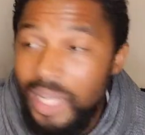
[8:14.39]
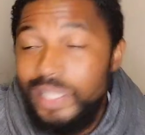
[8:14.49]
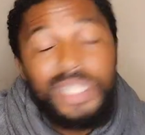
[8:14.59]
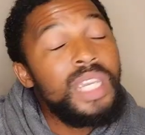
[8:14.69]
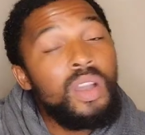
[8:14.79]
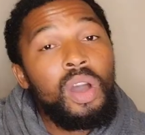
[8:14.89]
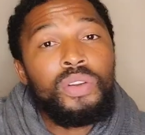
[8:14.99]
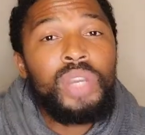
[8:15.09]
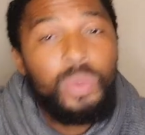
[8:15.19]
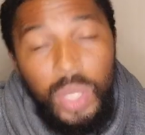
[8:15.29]
She
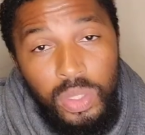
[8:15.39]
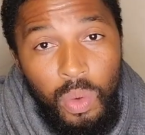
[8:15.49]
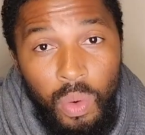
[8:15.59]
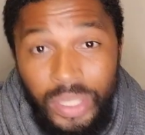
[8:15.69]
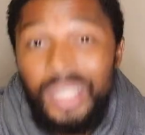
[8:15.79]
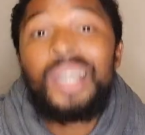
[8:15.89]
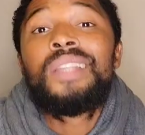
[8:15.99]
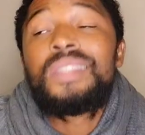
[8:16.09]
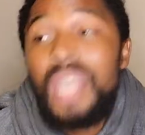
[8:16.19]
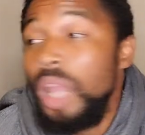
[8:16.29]
can't read when you're horny.
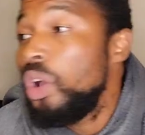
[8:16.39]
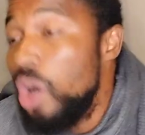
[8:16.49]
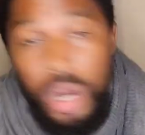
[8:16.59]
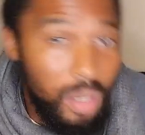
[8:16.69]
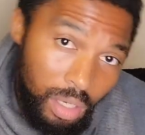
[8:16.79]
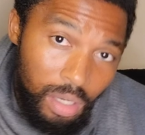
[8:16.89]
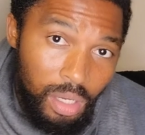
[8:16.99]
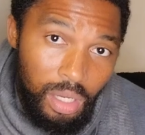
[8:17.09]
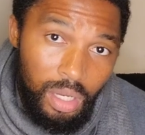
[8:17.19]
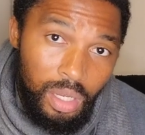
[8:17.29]
Tell her.
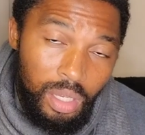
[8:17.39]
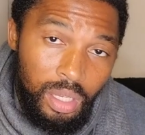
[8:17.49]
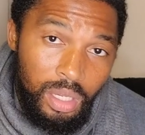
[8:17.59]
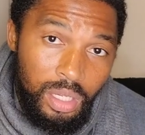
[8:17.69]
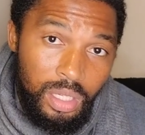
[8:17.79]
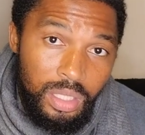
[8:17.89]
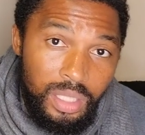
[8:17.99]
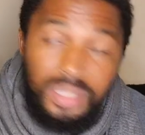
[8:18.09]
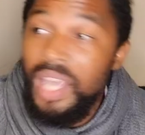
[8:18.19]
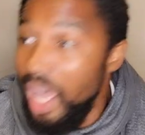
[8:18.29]

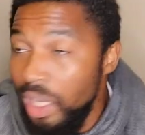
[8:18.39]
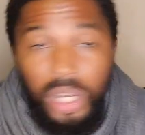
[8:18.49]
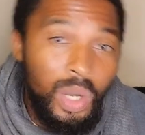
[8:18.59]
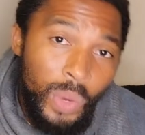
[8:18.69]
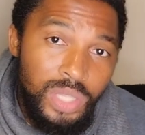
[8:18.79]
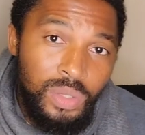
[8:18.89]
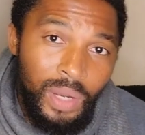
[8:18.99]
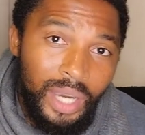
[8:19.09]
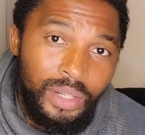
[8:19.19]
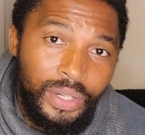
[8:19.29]
Tell her when you're
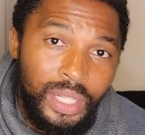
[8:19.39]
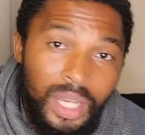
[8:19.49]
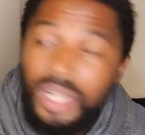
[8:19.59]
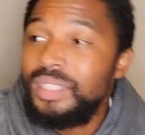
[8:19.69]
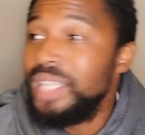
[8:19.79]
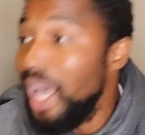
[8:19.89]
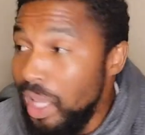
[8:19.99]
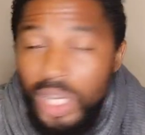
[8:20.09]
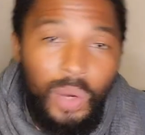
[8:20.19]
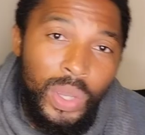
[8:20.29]
hungry.
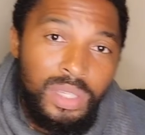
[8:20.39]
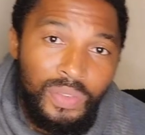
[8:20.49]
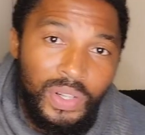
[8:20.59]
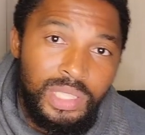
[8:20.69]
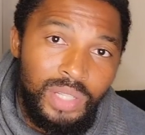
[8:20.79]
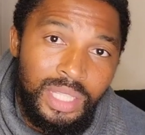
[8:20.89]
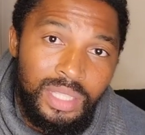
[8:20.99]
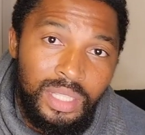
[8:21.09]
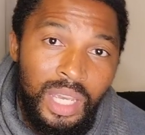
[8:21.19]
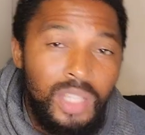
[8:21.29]
Tell her when you're
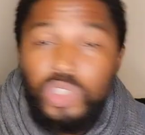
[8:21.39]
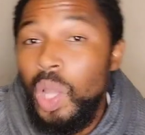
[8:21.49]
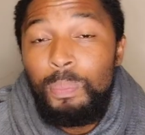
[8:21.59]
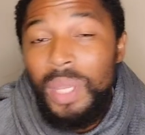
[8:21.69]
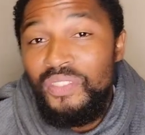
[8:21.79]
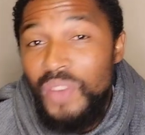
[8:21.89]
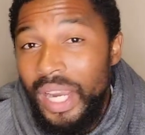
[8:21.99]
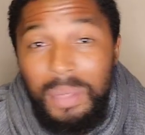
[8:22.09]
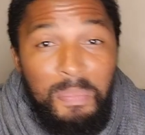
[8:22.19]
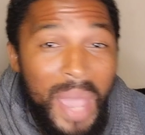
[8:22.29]
frustrated. Stop being
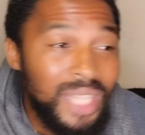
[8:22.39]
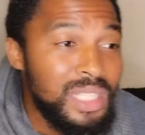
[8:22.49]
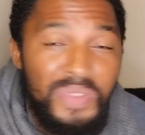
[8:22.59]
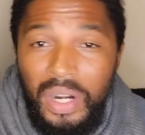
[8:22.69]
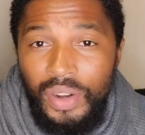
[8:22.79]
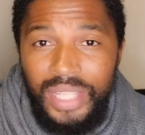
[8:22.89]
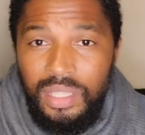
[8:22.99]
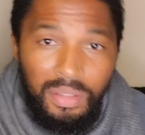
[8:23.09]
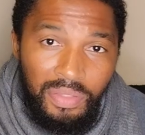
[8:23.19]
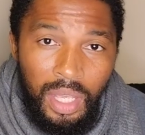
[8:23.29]
fucking
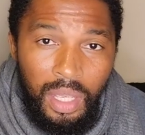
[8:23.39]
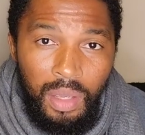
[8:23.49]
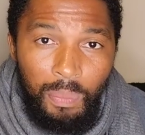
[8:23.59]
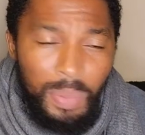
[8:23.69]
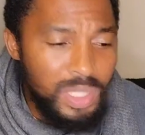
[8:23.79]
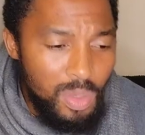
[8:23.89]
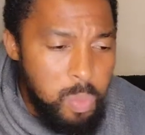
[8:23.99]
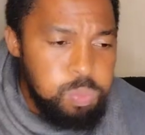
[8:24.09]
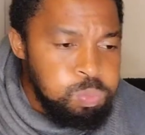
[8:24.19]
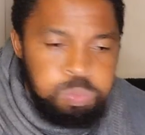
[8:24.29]
passive-aggressive. Busy.